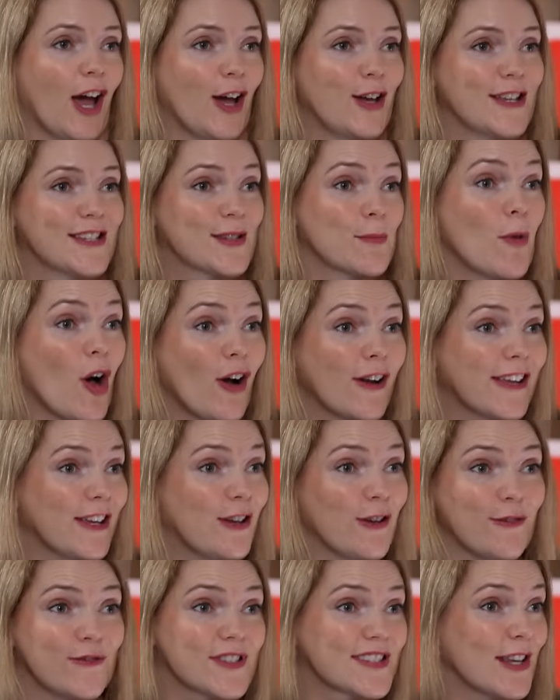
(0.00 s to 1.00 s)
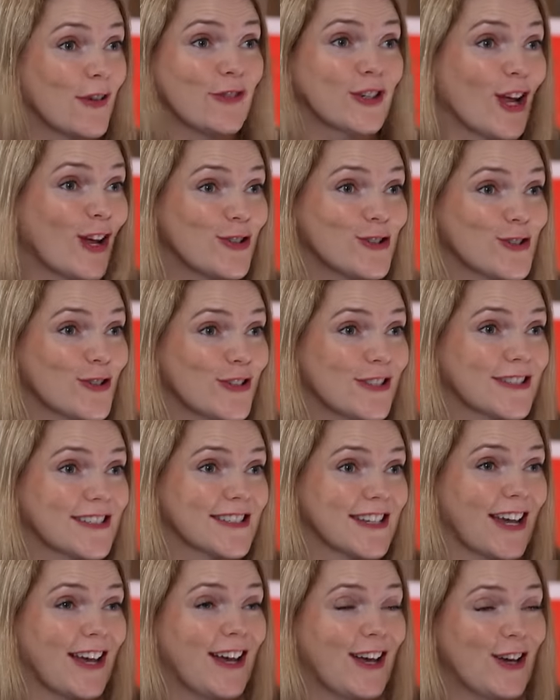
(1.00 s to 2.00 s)
It's a market of 700
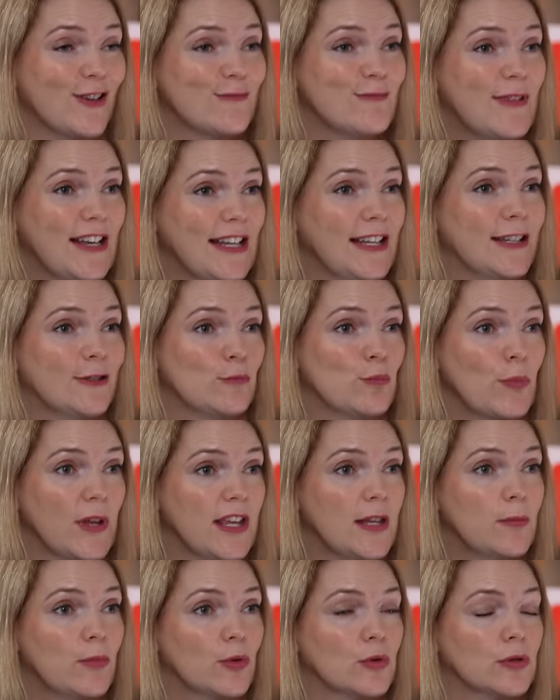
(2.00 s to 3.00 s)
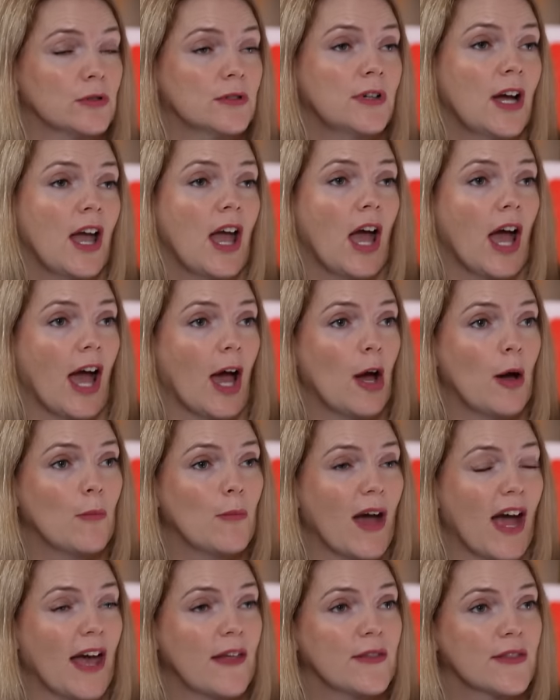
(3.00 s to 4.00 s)
million people.
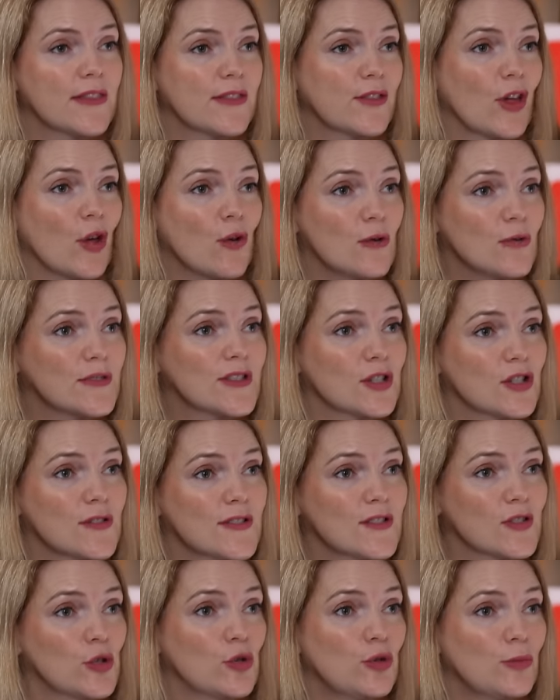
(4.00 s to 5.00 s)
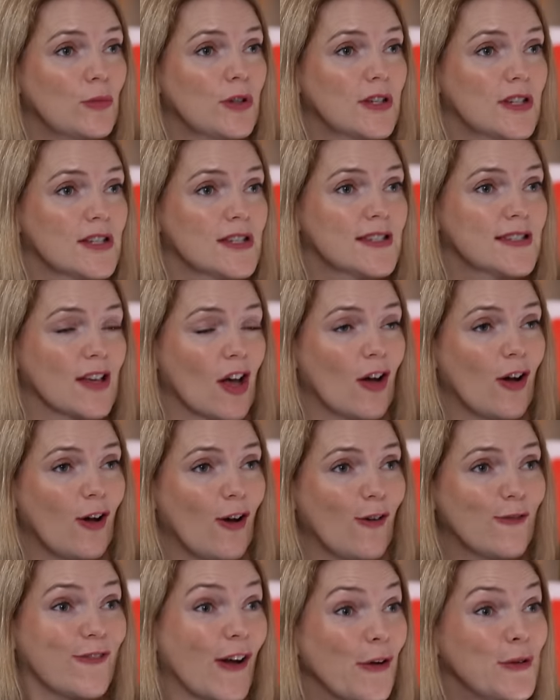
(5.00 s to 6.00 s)
And those consumers
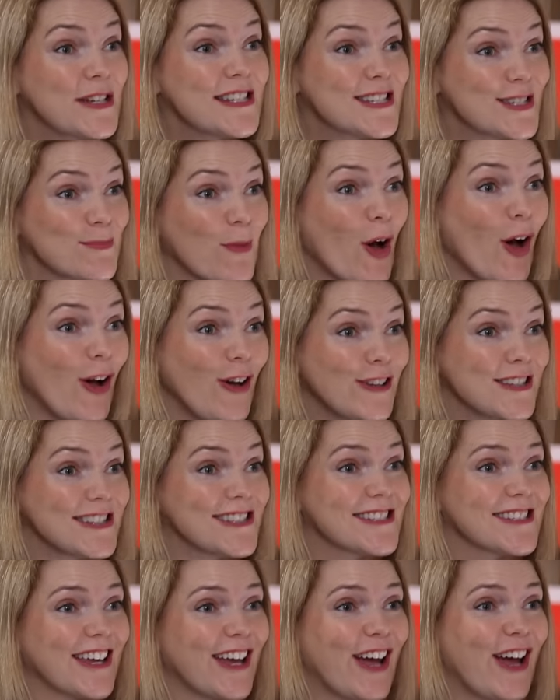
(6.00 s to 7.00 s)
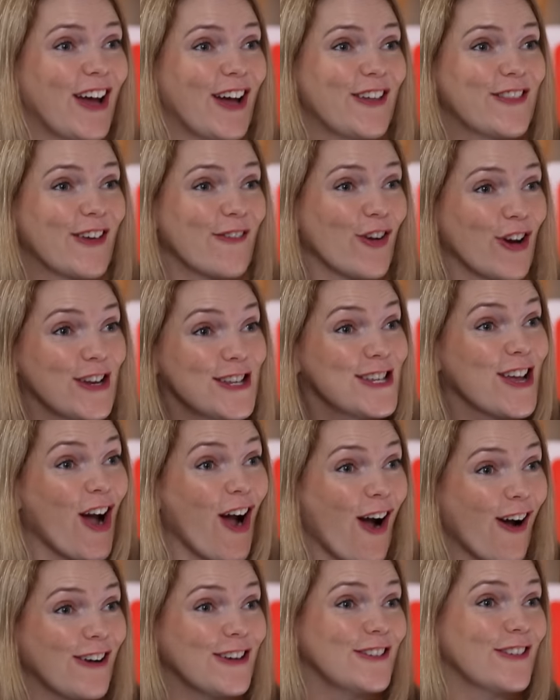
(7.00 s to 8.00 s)
are very smart, they're very
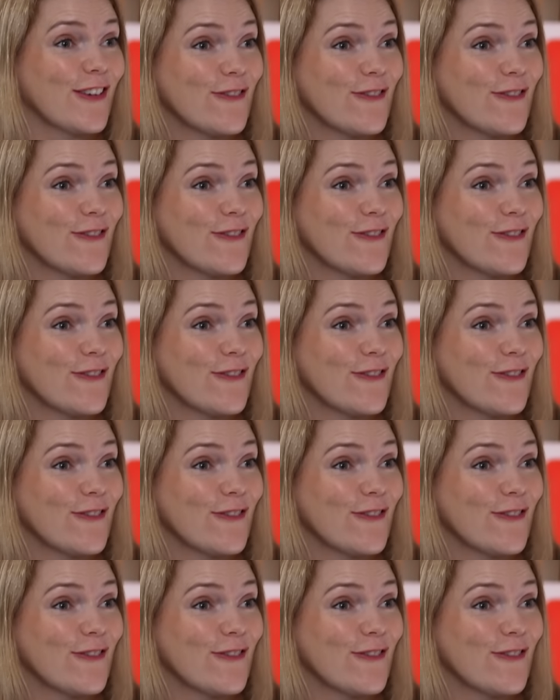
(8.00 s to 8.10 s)
young,